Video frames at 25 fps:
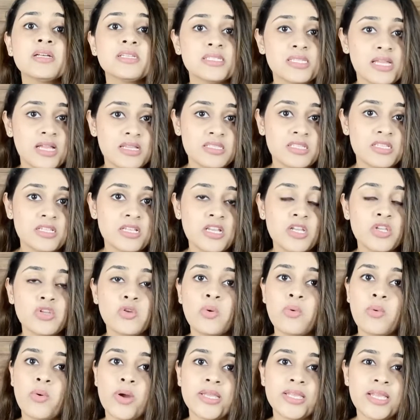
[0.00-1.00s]
sunscreen
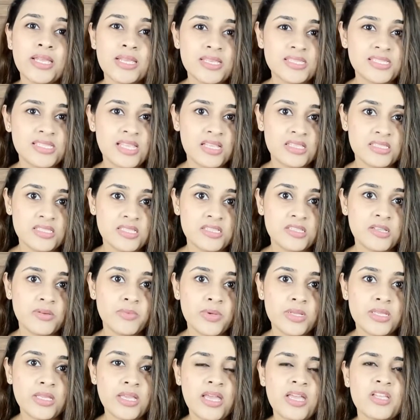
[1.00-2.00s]
to avoid any
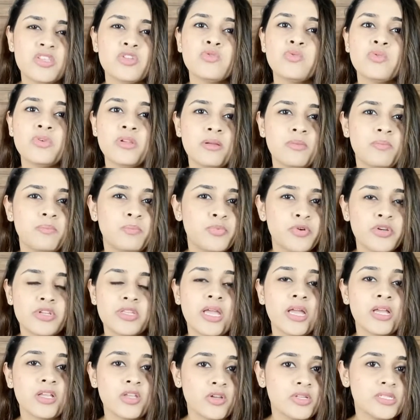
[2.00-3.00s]
sensitivity and to
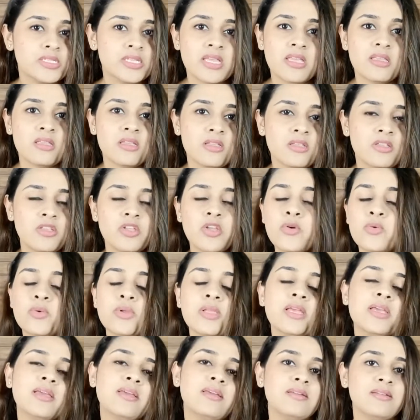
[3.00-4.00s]
protect your
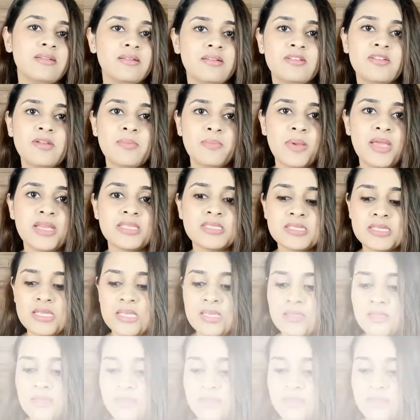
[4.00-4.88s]
newly repaired skin.